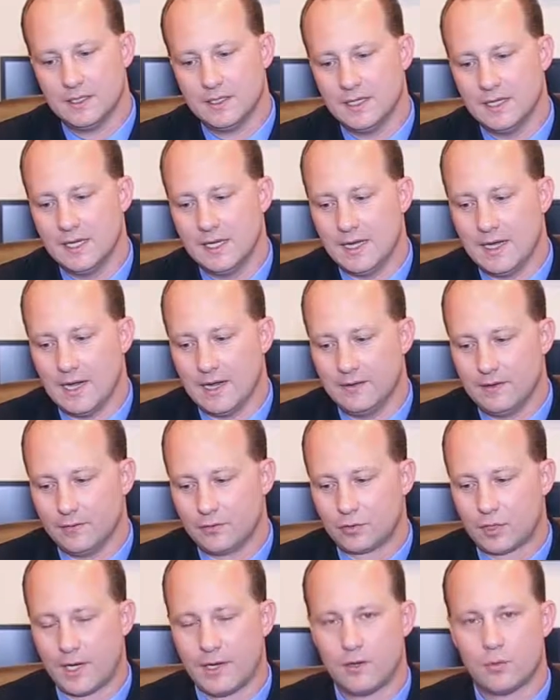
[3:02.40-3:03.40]
it and
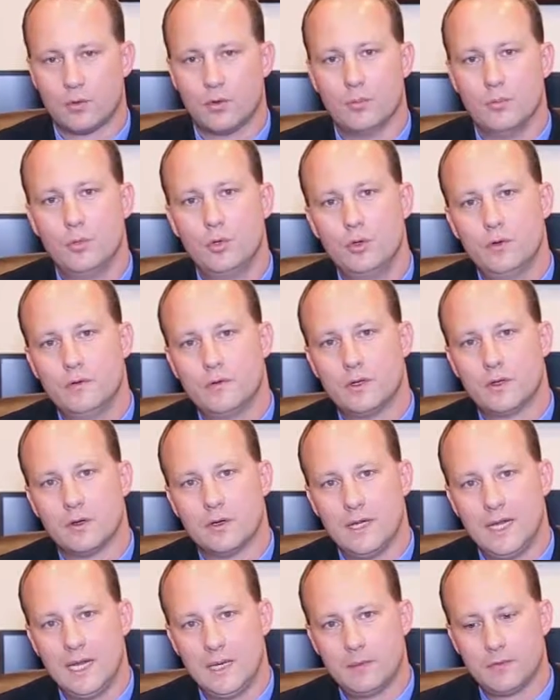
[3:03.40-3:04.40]
they've tried to remove their
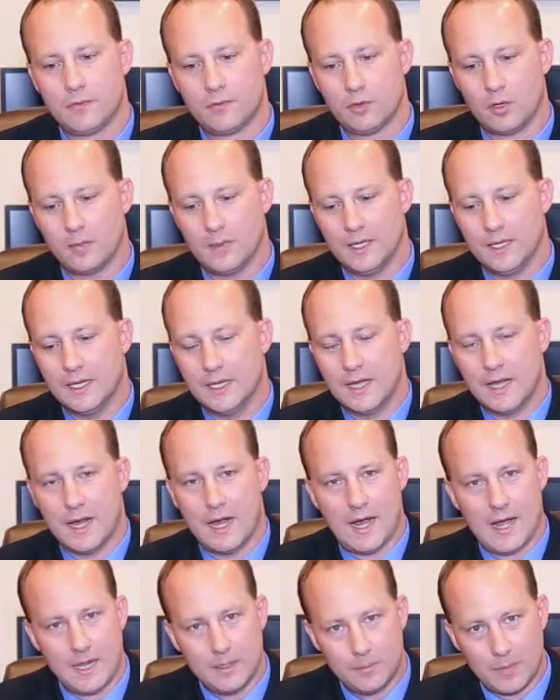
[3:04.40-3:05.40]
name from it
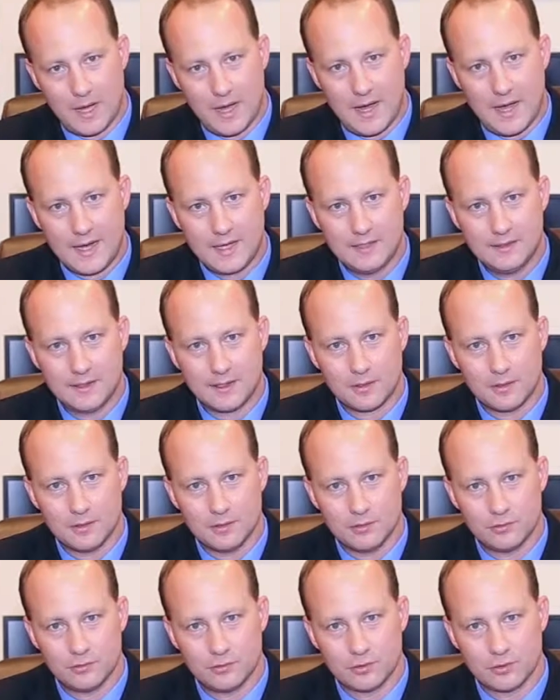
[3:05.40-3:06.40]
hide behind their
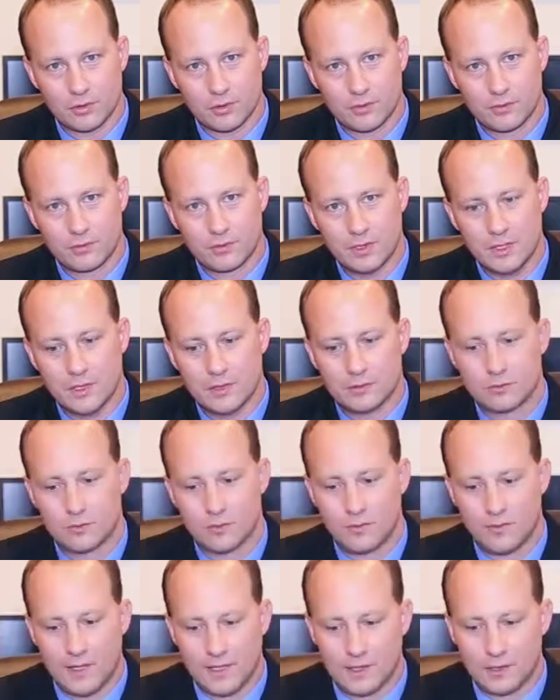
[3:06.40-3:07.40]
insureds so
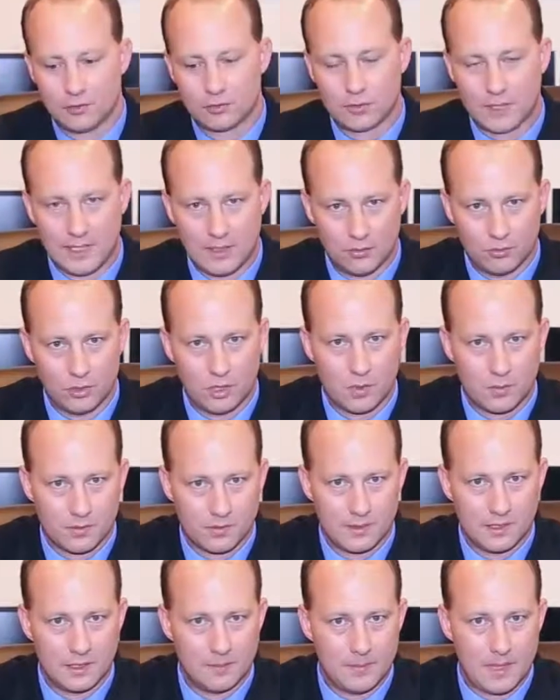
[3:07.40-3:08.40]
that they can try to lower
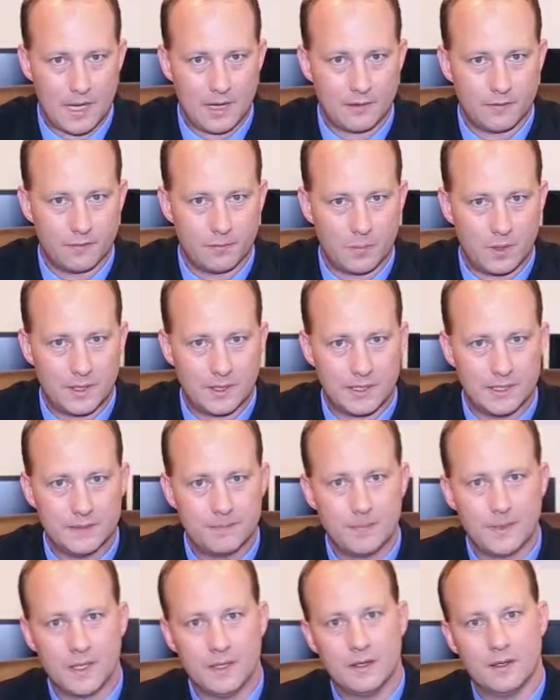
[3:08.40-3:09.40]
the amount of money
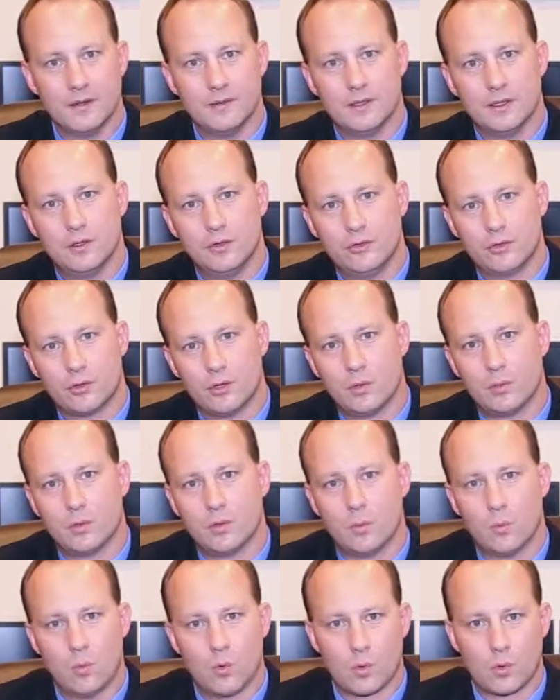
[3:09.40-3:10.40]
that a jury
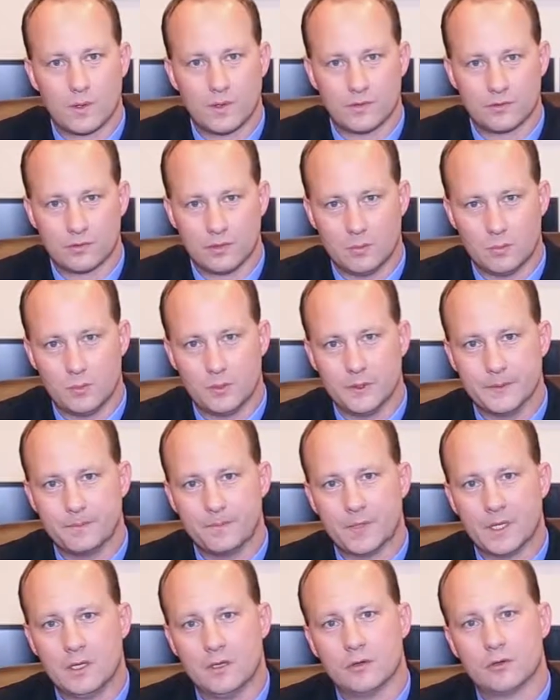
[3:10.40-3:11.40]
would award to someone.
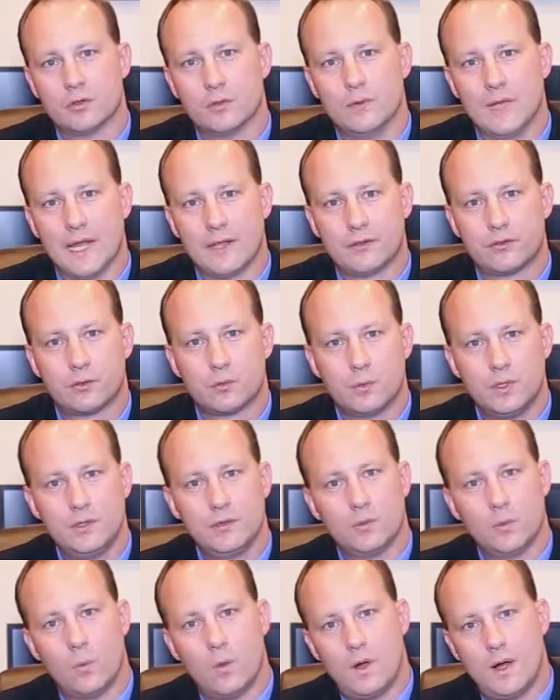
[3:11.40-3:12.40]
So that's the
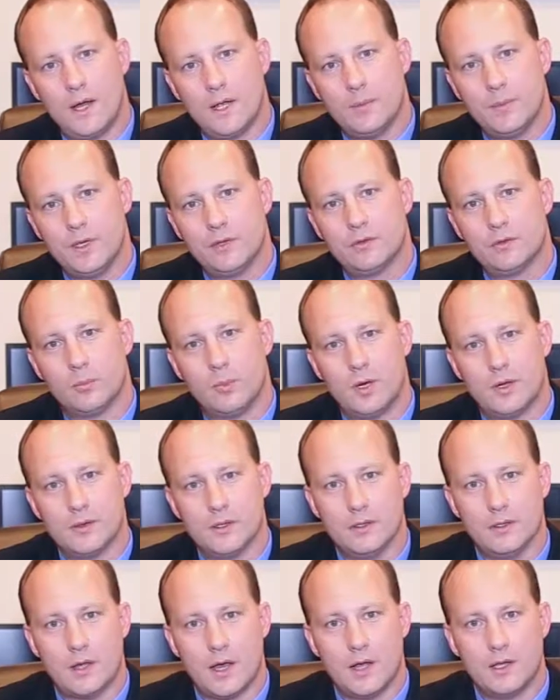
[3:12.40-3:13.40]
reason why, based upon
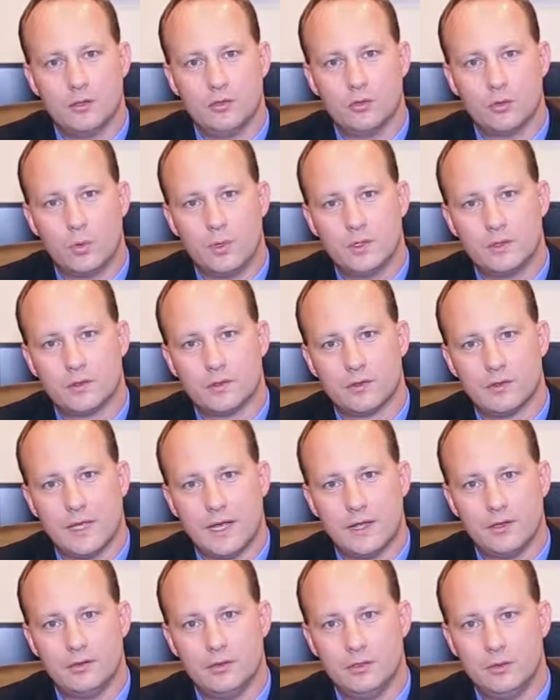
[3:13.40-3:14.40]
the non-joinder
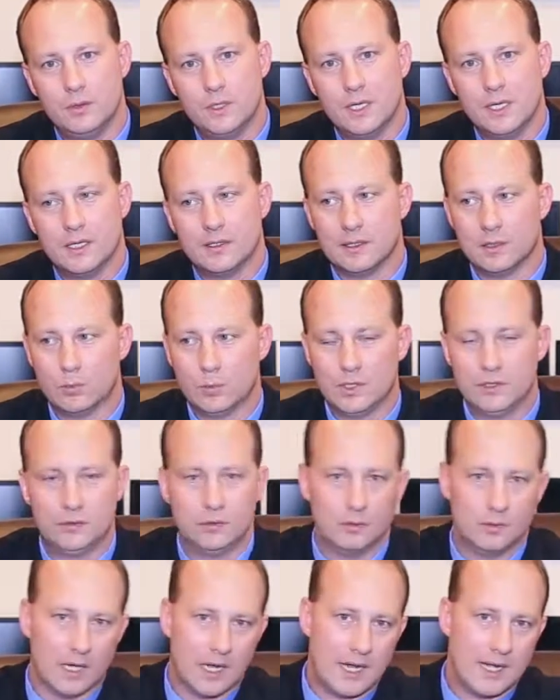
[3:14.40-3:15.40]
statute, that we
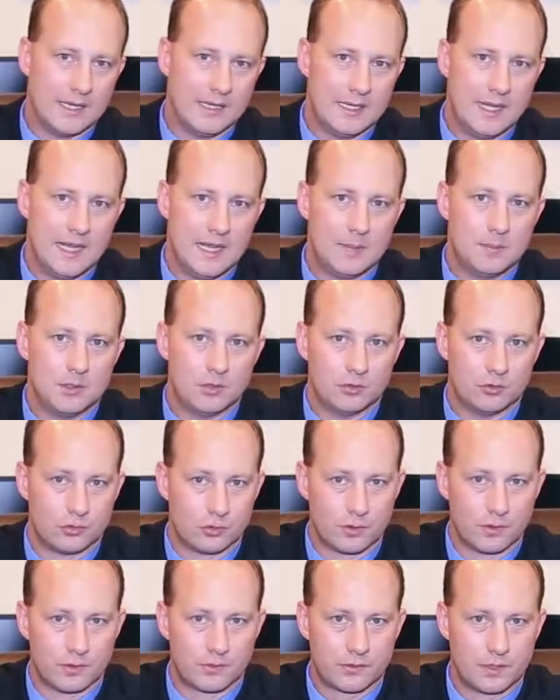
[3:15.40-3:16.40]
do not name
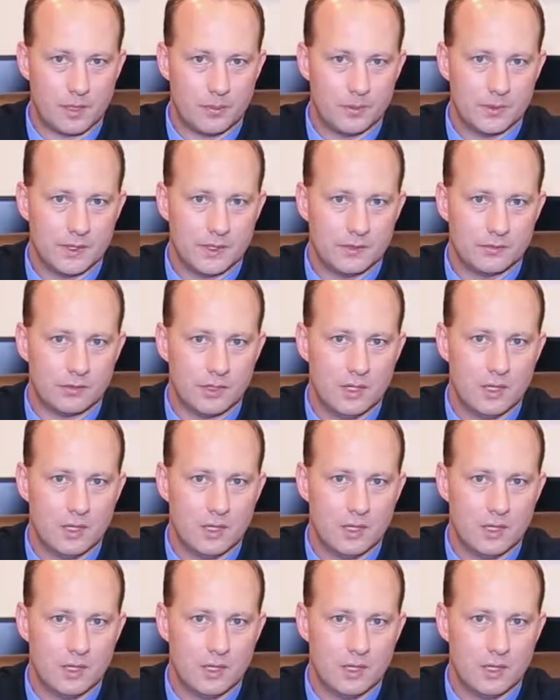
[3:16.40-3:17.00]
insurance companies